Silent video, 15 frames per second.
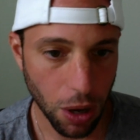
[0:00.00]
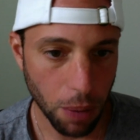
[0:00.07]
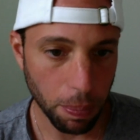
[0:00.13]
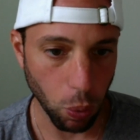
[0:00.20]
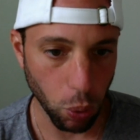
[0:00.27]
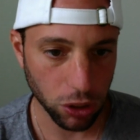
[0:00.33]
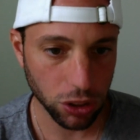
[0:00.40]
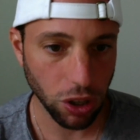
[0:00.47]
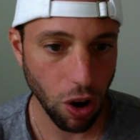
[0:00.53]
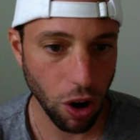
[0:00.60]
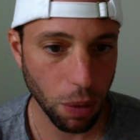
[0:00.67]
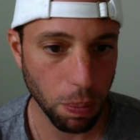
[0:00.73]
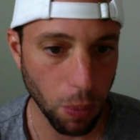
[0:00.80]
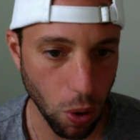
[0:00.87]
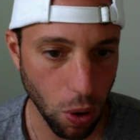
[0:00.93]
But we'll
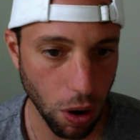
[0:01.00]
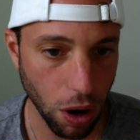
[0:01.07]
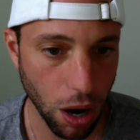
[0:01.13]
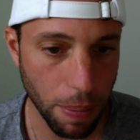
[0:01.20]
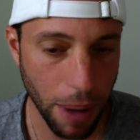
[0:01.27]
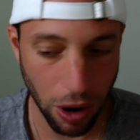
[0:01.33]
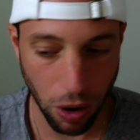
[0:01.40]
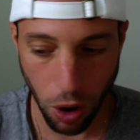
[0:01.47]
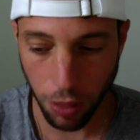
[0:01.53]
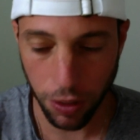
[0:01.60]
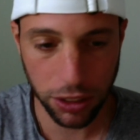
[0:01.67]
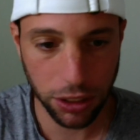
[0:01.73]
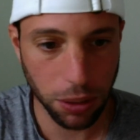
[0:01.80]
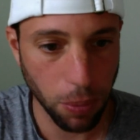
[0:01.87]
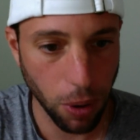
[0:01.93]
talk more about all
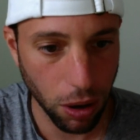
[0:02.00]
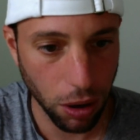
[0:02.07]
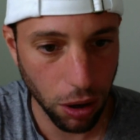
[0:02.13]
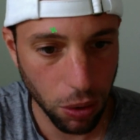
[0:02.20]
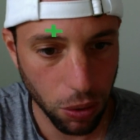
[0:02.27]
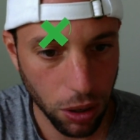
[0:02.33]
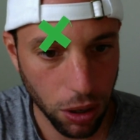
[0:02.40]
this tomorrow